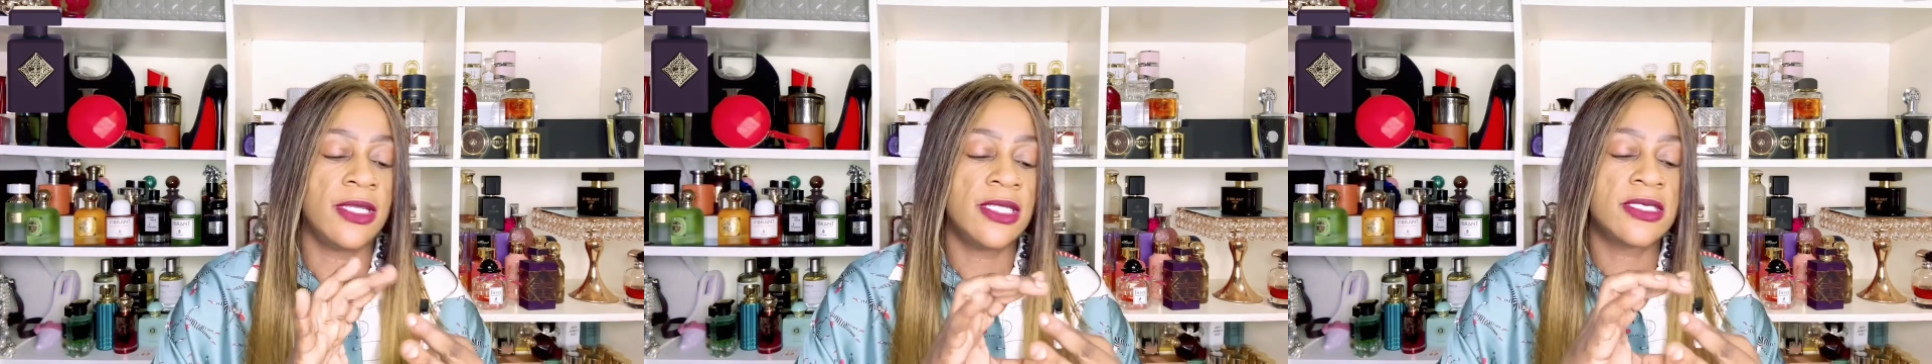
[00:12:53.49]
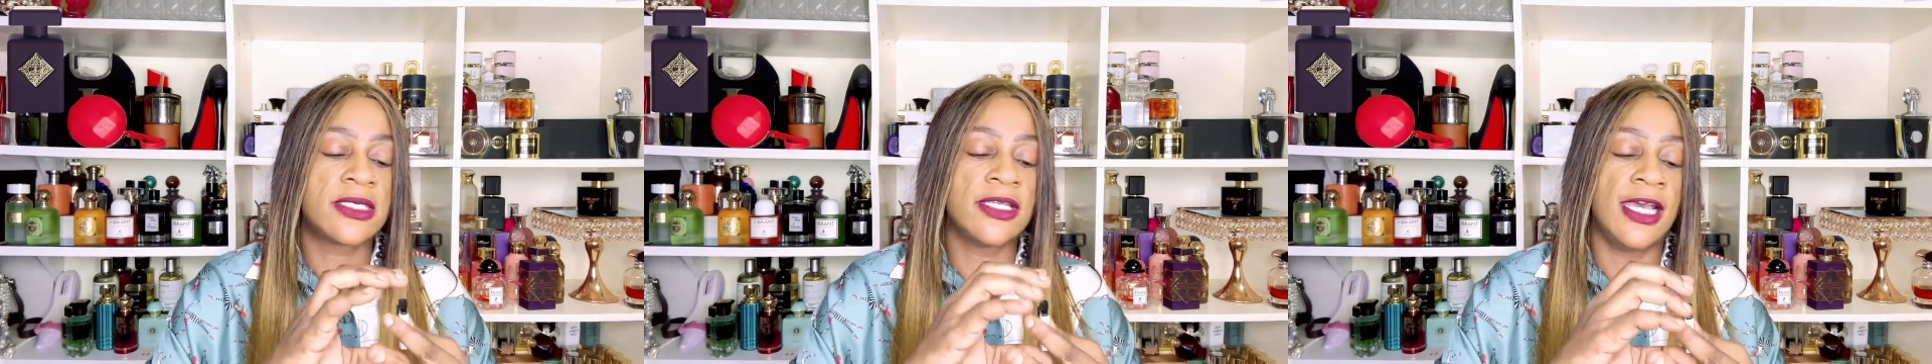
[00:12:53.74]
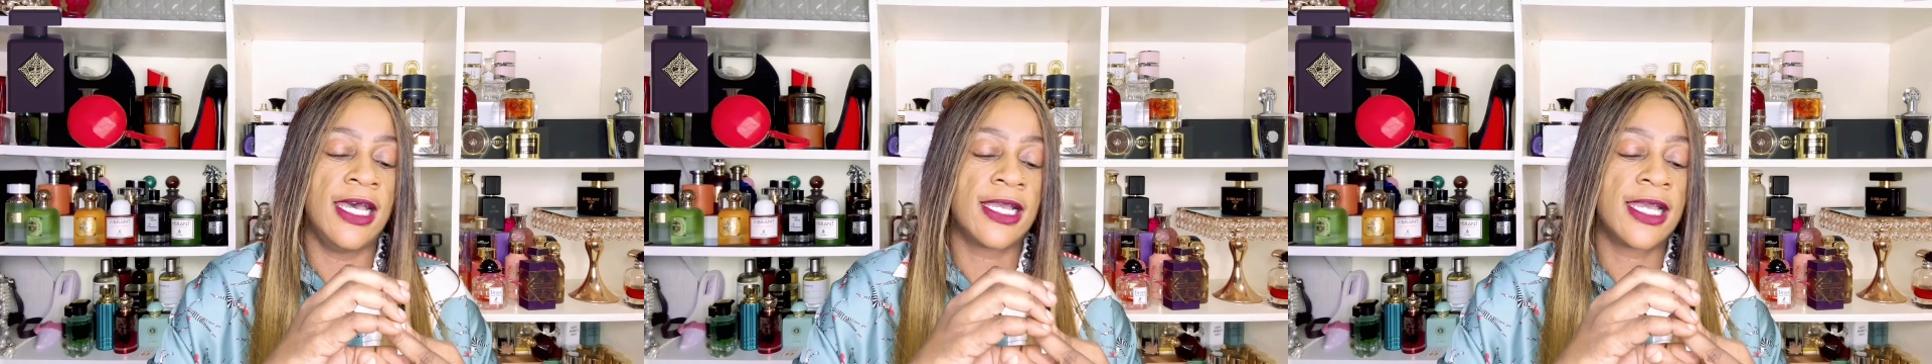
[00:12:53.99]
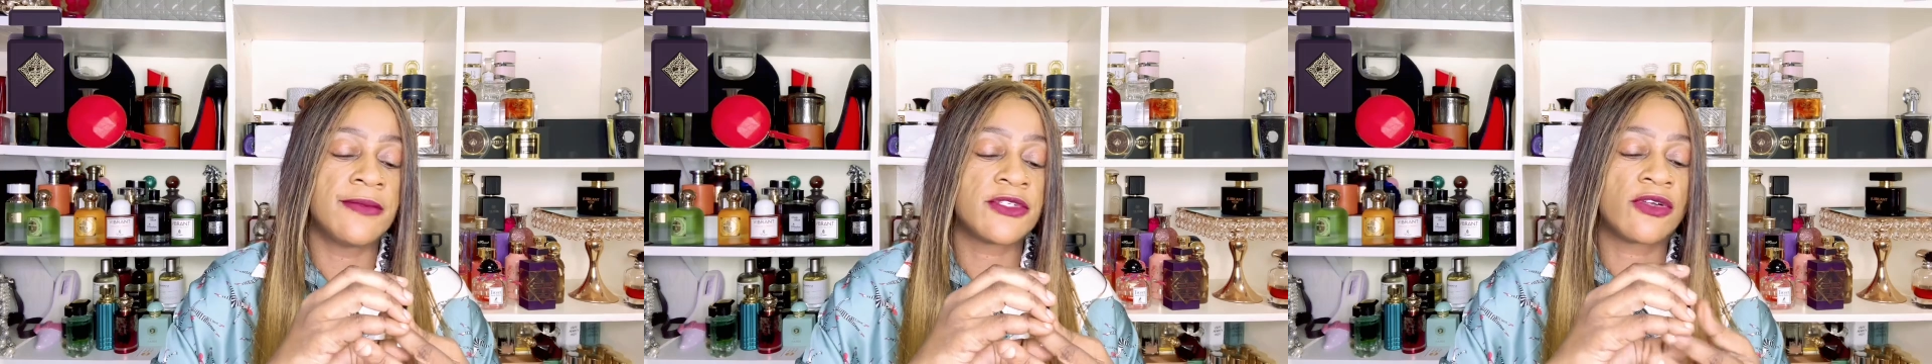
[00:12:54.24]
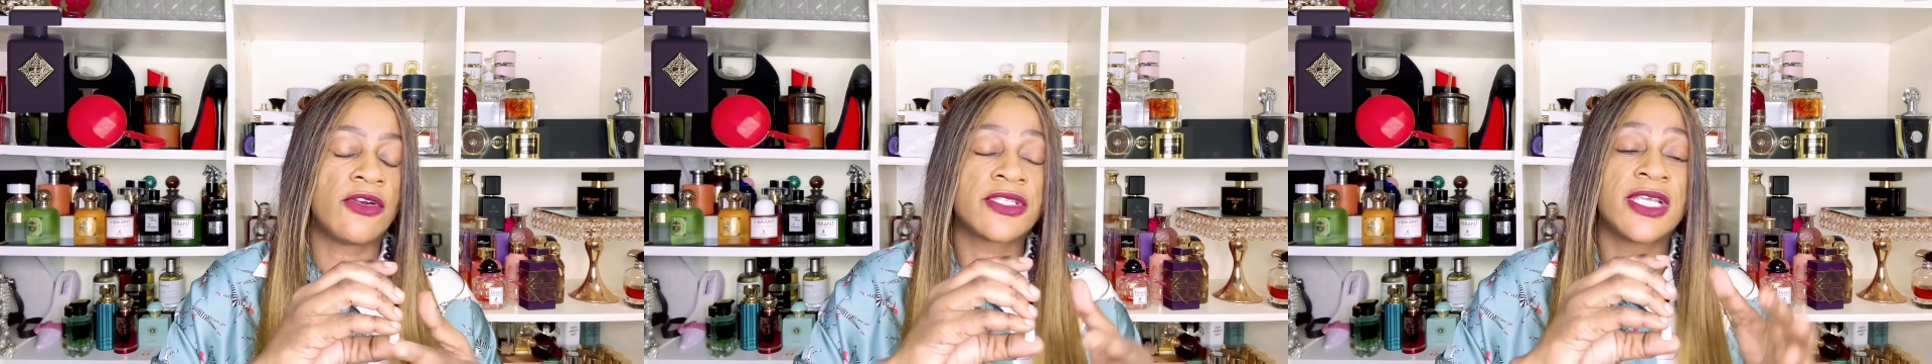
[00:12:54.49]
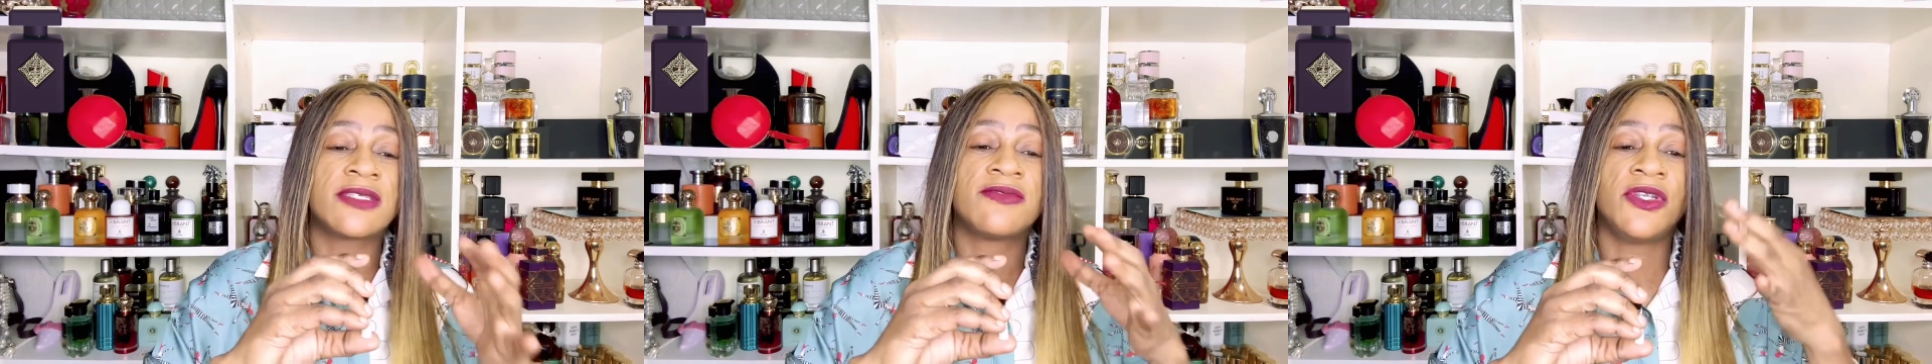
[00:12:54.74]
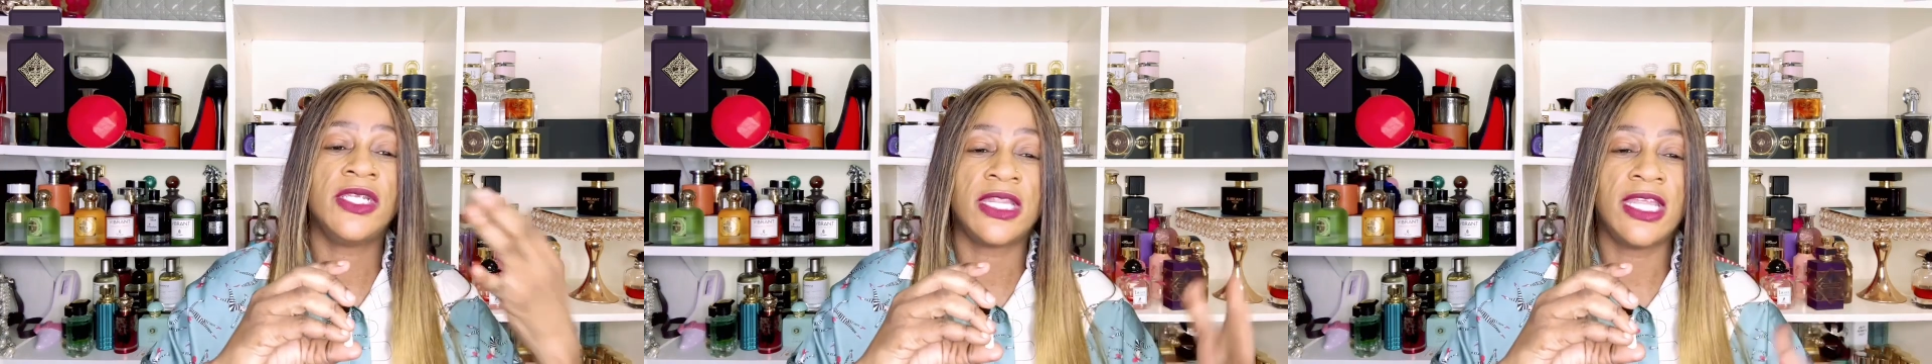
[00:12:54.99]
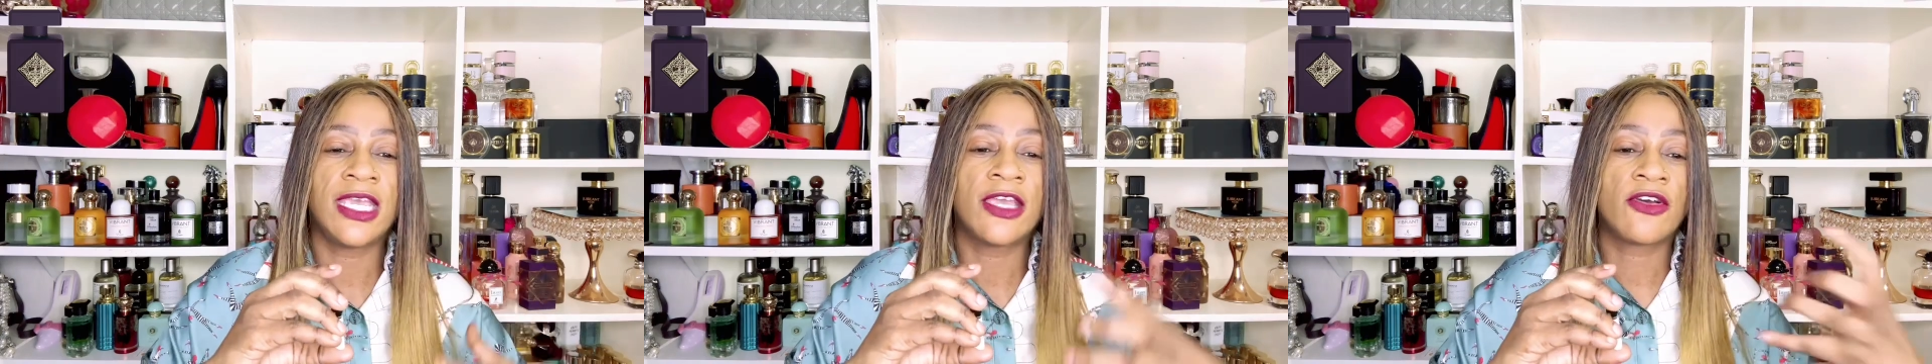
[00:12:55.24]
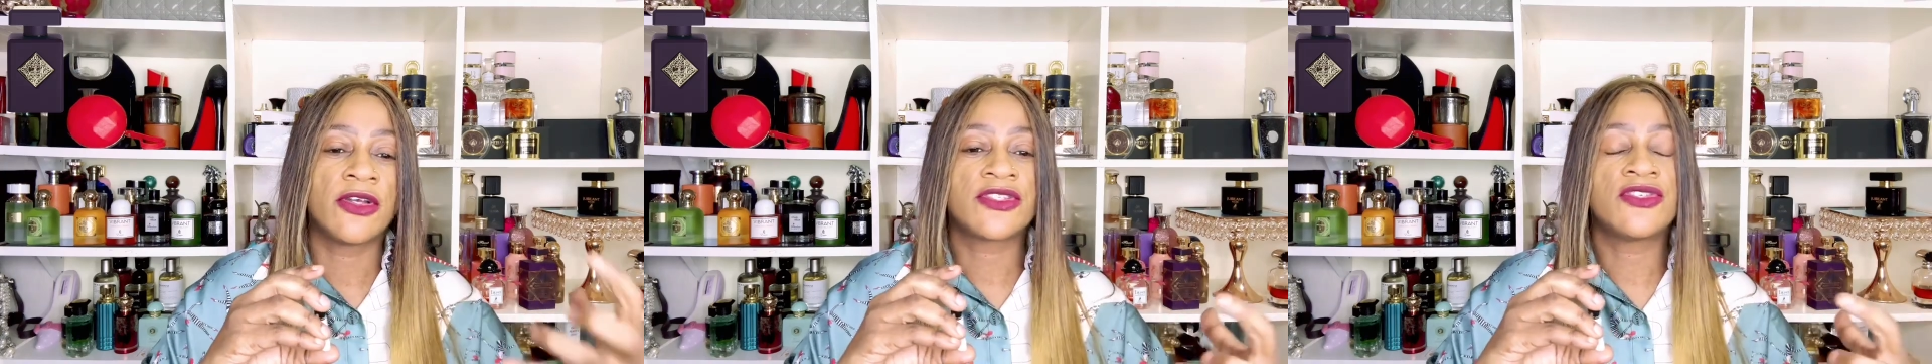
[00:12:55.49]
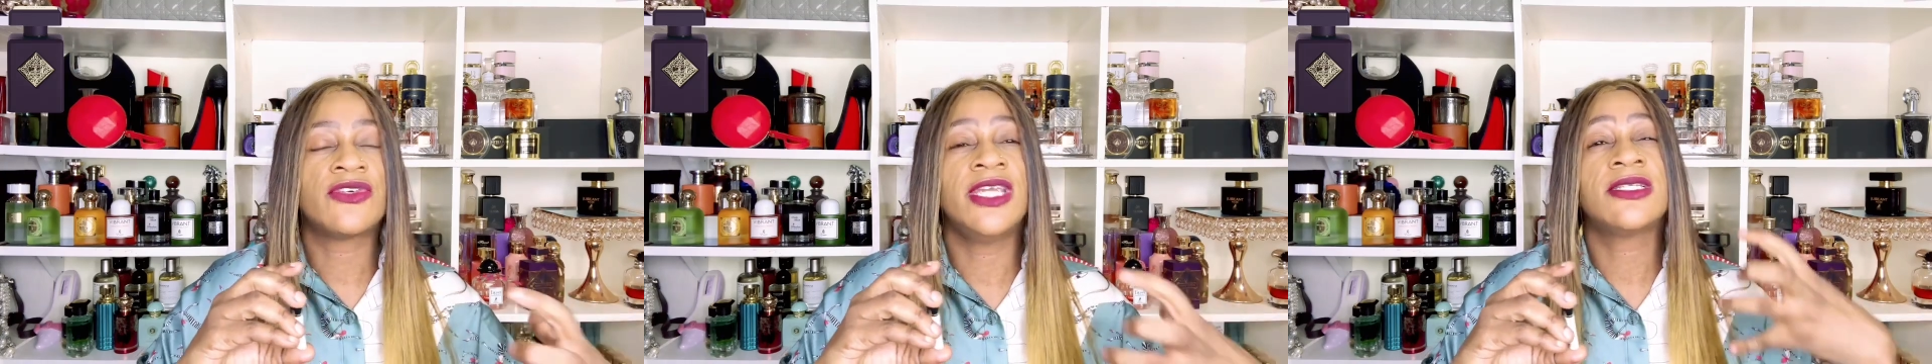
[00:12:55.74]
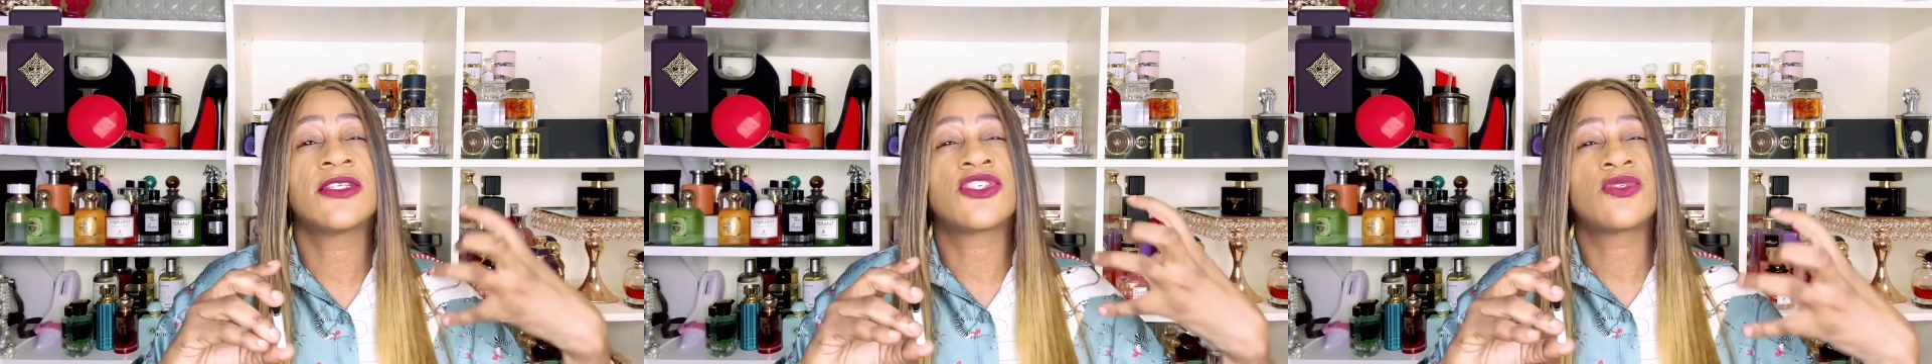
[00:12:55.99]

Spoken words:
This comes across as very thick, concentrated,